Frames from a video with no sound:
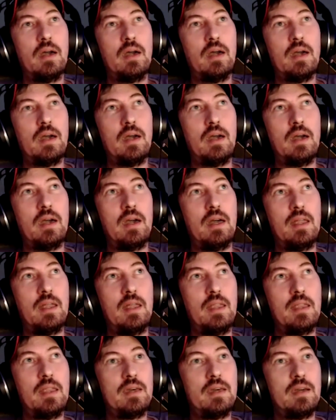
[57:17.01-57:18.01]

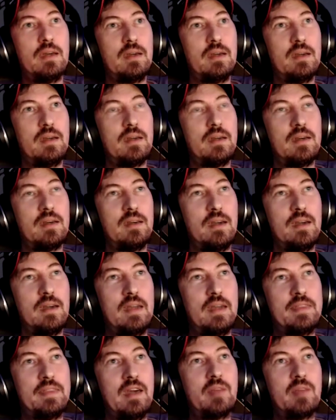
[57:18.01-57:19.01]
And
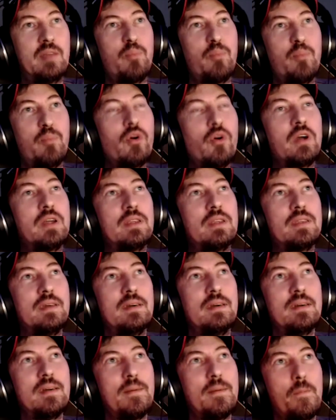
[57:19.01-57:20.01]
at that point,
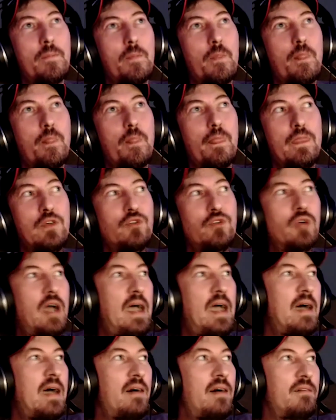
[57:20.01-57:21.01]
you
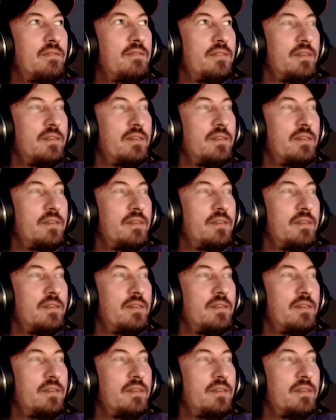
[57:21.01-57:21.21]
have